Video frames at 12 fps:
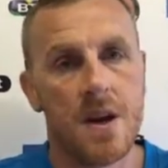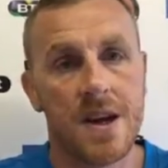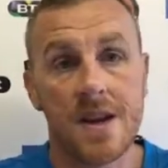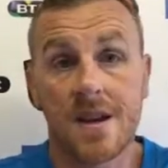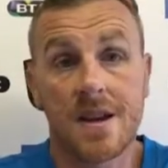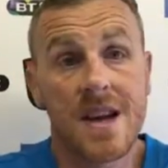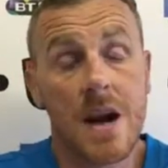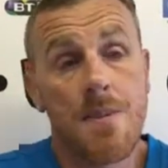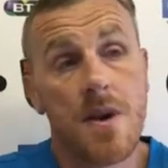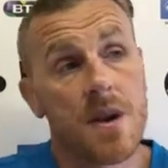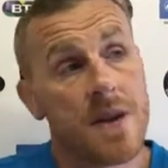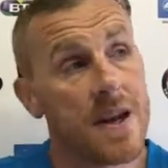These things
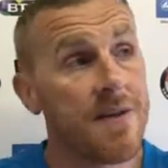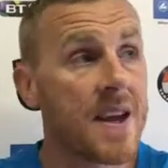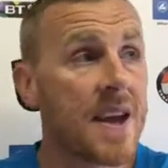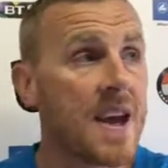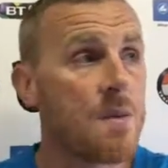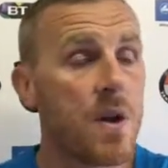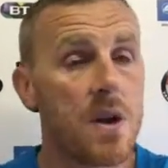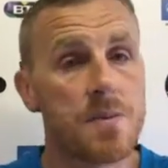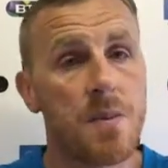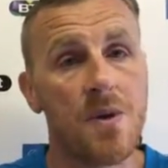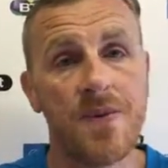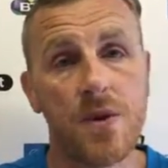happen, and then in the game we
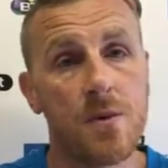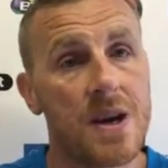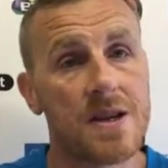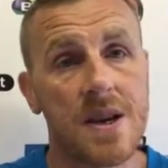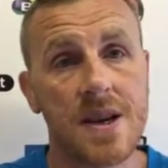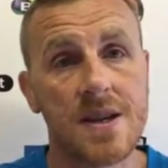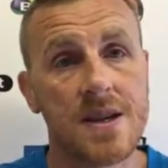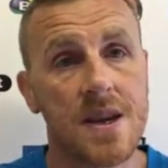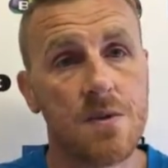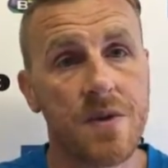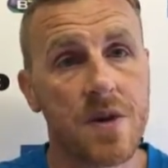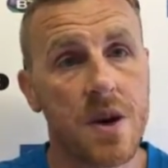lost both fullbacks, like you
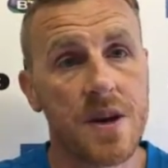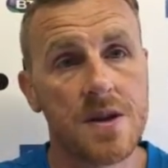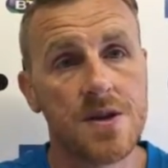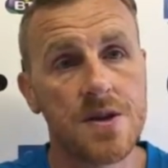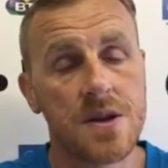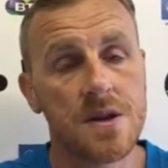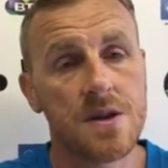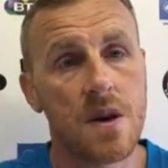said, with groin injuries.